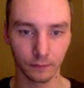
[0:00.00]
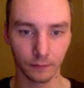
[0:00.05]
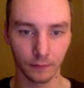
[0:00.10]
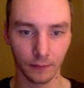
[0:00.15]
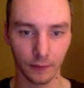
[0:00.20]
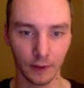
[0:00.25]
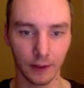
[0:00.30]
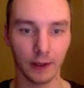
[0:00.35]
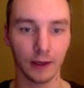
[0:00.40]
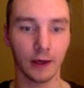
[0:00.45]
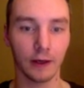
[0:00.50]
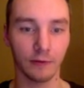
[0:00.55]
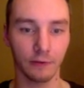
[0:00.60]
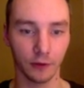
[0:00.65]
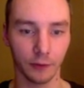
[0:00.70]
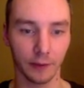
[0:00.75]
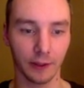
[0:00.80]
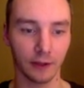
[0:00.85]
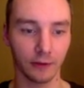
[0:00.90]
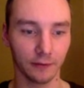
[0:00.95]
Yeah, that feels
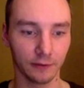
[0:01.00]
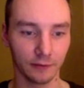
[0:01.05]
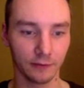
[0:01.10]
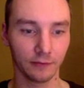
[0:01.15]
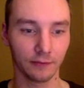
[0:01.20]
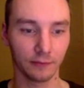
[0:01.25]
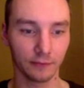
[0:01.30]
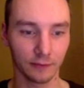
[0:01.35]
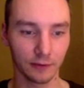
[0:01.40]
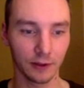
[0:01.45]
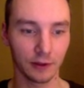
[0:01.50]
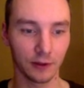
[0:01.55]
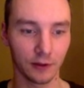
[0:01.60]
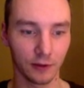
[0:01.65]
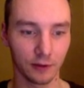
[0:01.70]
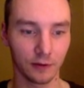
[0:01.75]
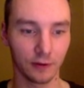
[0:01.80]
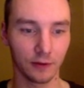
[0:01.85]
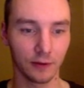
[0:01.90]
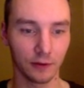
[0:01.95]
better.
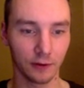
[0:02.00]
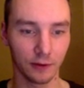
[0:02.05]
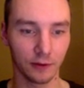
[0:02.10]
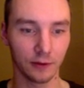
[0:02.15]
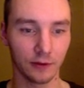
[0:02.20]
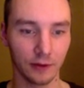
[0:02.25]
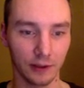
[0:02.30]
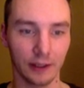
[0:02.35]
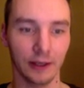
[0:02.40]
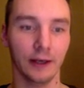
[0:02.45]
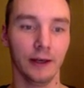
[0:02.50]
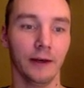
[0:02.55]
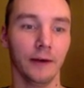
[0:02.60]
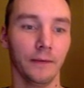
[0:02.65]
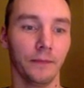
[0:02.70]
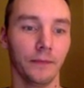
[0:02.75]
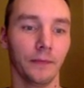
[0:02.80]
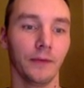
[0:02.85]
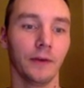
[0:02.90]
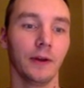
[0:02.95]
Yeah.
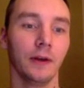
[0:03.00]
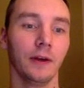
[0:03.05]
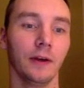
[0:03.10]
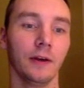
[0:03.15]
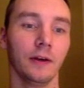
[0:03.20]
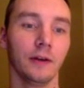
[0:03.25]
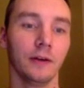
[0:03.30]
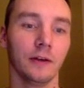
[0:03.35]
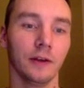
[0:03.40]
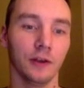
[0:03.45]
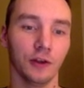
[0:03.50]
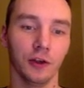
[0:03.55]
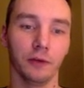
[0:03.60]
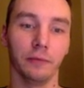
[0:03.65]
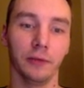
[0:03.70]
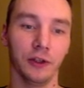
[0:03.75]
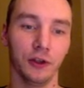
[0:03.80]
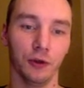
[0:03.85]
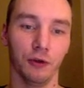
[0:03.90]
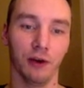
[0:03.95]
It shouldn't
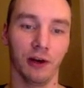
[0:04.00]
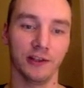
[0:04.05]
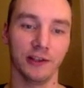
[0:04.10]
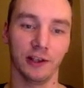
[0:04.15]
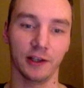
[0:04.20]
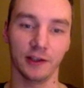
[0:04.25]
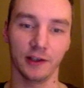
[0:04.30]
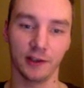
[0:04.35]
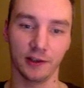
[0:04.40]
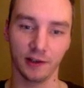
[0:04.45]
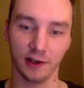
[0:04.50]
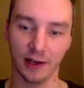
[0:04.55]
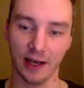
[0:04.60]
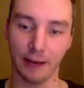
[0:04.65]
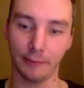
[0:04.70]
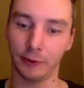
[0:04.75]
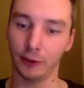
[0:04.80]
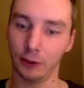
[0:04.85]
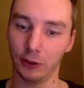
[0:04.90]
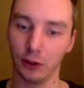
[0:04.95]
be too drastic because this is going to
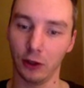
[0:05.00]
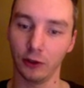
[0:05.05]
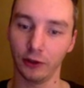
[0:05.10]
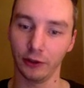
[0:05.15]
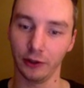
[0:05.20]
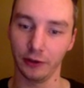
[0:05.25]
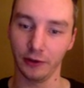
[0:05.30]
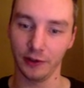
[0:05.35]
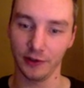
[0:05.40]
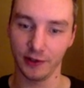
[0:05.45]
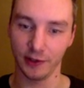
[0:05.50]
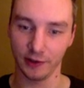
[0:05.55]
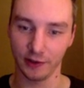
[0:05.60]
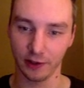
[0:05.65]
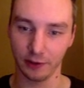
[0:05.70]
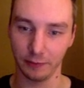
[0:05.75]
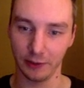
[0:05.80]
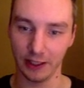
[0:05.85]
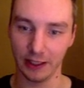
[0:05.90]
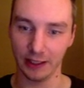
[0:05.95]
happen a lot. You know, these things are
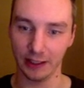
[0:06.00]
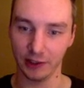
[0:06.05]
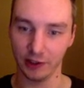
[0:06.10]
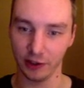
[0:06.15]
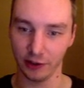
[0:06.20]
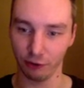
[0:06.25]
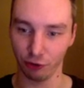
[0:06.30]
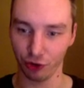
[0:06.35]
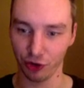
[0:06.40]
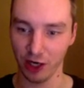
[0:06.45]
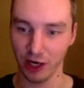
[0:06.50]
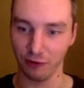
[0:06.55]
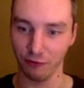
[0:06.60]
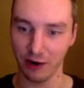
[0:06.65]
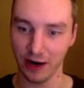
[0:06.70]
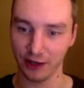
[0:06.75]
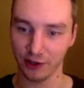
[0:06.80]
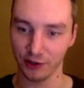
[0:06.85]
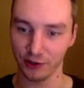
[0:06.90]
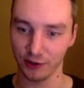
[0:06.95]
going to be killing each other in chain
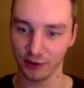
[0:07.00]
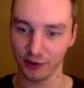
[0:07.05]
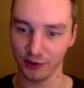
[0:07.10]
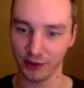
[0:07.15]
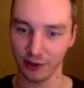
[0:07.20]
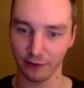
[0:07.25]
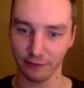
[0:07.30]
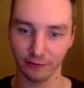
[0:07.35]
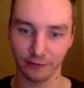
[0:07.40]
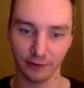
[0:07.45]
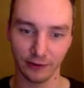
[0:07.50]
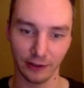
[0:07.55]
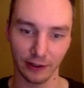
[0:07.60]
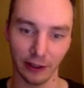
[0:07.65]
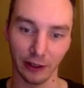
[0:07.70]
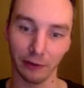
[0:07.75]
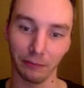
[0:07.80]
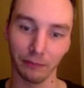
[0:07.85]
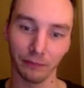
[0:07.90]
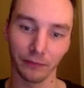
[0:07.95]
reactions and stuff.
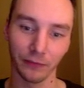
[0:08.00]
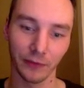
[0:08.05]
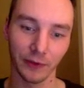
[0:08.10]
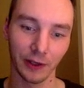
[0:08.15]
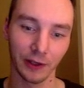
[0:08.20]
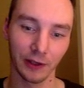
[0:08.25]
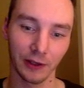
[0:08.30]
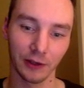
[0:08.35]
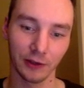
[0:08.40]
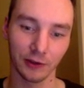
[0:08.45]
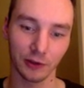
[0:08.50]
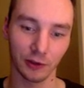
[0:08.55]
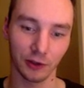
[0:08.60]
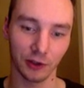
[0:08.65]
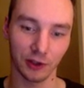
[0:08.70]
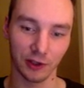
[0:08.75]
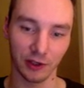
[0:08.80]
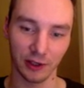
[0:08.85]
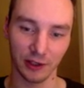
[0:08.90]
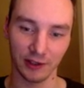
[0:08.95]
So it's
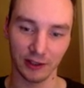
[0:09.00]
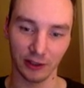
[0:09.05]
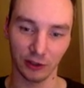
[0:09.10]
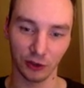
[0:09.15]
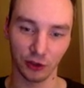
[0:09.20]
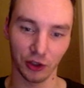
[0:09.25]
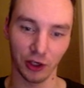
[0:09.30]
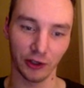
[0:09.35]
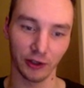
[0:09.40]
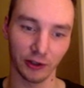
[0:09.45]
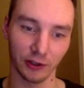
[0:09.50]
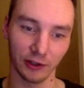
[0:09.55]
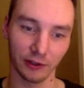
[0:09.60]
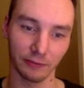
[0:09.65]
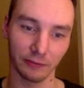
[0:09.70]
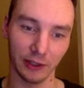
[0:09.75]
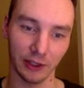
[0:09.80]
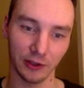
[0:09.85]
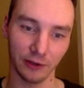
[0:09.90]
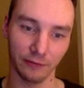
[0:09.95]
just a nice little judder that
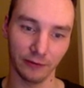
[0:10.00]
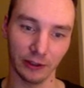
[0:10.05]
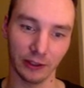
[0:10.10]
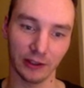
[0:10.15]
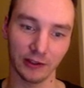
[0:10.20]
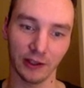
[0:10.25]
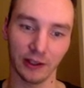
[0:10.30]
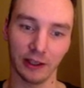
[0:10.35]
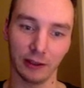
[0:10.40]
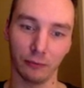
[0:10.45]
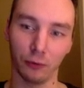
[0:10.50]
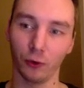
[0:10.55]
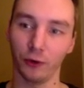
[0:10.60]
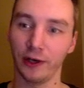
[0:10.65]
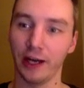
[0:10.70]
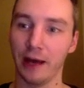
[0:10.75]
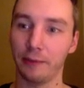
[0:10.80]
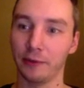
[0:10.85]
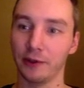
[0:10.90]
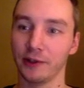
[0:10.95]
makes you feel like something important
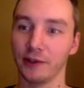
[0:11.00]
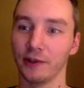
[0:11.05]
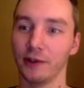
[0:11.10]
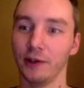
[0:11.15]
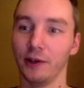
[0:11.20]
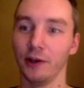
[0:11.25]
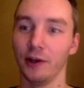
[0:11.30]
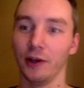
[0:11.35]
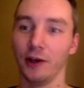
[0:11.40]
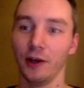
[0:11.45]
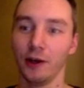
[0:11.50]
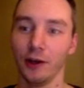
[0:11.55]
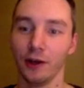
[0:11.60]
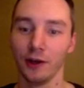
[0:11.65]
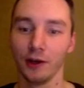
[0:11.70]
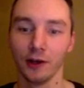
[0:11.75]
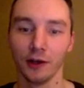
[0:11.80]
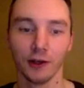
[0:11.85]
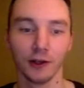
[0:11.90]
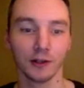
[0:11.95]
happened.
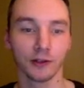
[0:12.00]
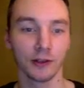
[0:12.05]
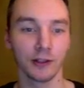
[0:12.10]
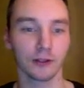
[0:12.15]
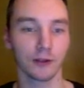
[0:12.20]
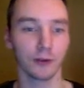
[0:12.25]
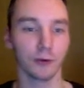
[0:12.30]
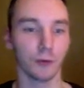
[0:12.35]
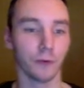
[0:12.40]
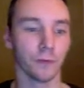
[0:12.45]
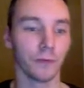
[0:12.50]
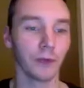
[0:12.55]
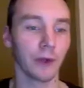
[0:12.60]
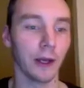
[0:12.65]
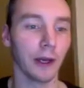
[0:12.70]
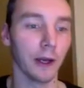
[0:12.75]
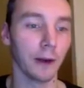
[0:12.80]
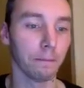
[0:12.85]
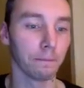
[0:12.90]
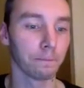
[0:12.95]
So that's cool.
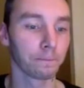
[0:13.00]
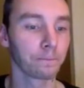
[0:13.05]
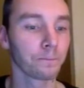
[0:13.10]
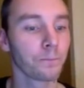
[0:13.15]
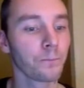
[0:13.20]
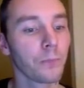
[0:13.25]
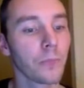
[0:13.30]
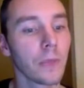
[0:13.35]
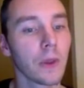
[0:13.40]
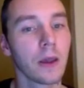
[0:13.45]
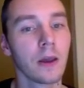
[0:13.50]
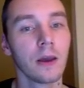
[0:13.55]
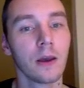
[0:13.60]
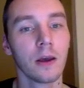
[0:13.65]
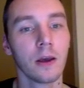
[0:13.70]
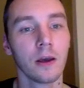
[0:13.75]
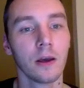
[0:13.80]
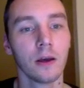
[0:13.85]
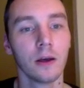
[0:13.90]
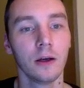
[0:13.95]

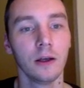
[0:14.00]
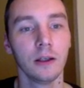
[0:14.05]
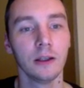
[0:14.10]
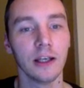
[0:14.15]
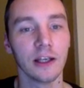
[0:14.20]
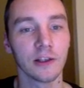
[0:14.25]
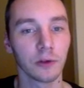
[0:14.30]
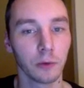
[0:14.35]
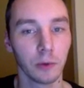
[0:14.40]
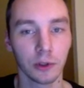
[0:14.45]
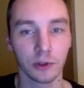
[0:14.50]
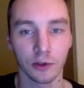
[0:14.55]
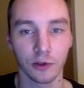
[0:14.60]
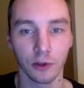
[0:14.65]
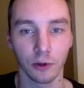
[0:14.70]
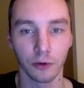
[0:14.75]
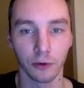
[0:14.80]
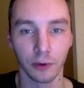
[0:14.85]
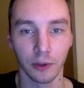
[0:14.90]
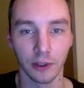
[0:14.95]
Yeah, so we'll just go
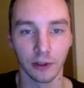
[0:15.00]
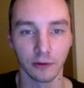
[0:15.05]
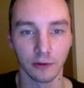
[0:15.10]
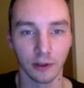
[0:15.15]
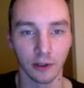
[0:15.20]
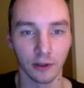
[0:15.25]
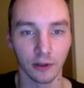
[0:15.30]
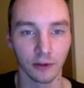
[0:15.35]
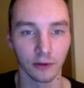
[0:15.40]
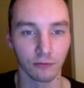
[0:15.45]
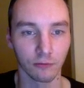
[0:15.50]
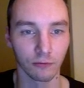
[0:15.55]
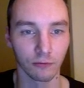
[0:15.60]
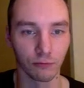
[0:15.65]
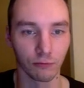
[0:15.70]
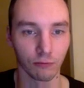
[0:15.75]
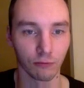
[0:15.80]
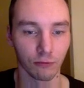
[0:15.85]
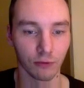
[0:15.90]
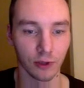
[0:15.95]
through and
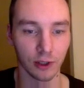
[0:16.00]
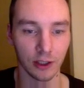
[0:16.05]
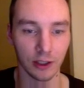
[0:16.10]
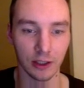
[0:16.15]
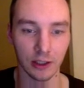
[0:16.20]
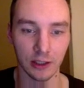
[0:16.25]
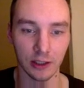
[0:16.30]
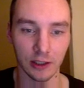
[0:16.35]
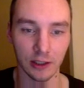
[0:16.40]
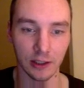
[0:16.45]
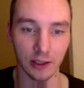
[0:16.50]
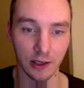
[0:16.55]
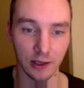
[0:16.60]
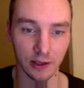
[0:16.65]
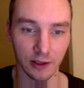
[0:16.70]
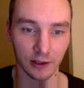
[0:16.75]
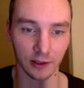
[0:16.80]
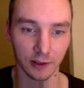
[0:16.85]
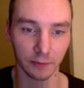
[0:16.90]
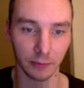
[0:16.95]

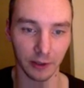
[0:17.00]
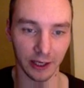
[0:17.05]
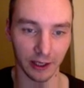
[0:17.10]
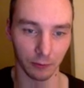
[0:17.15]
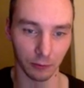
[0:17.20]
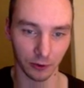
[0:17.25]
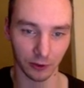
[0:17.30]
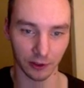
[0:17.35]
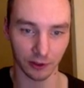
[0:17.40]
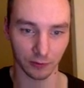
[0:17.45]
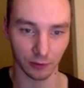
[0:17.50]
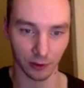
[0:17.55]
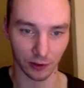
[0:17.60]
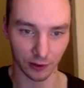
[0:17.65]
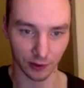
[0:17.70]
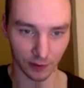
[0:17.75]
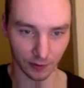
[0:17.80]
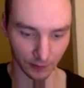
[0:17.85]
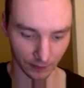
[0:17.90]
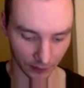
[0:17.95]
re-explain what this was.